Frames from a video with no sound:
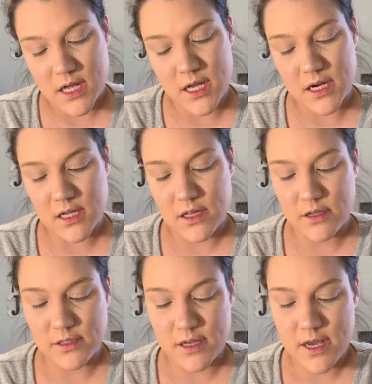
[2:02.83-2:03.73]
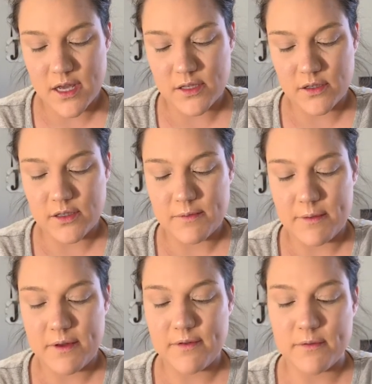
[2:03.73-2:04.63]
it, it looks like. So this may
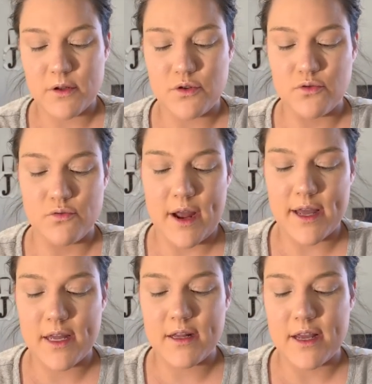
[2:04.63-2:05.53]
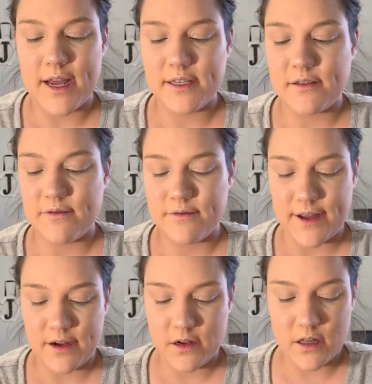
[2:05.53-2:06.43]
be from the Dragon, the Ice and
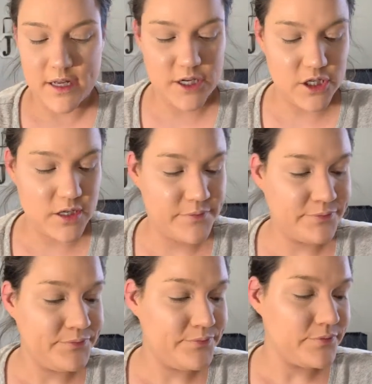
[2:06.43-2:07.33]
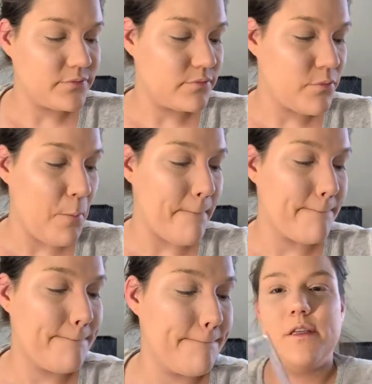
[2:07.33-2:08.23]
Fire collection.
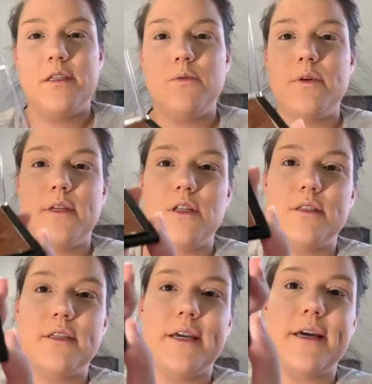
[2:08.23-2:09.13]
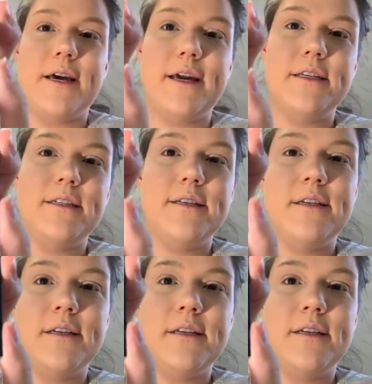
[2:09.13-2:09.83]
This is what it looks like, guys.